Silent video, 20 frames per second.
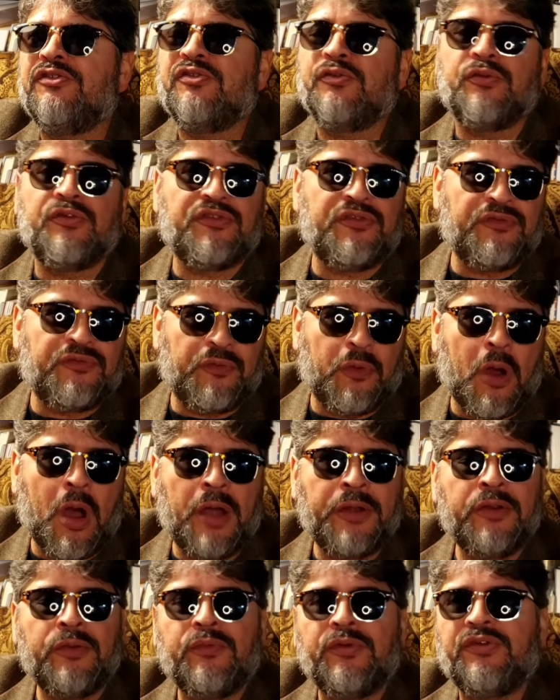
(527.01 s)
source of
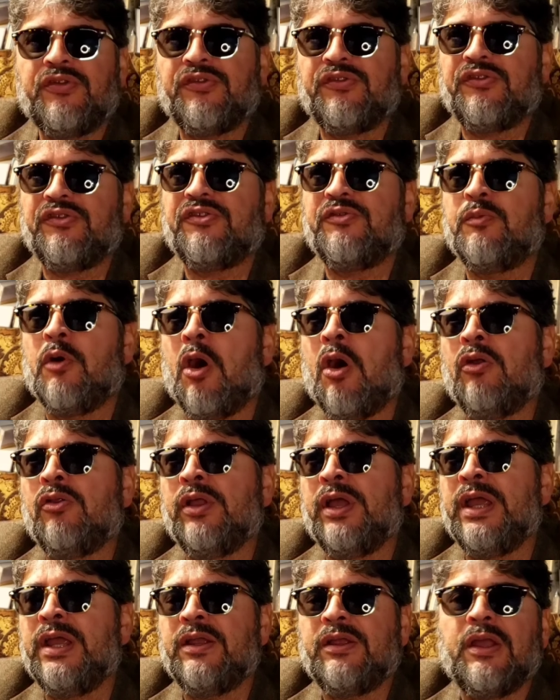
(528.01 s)
water, which is a
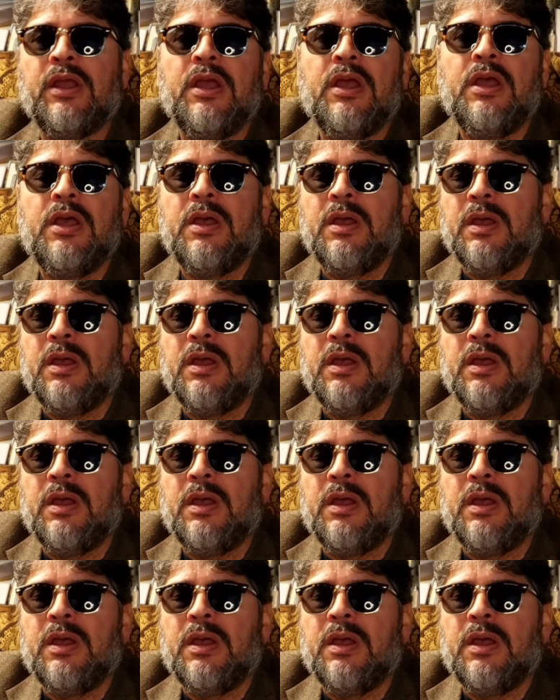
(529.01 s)
small lake.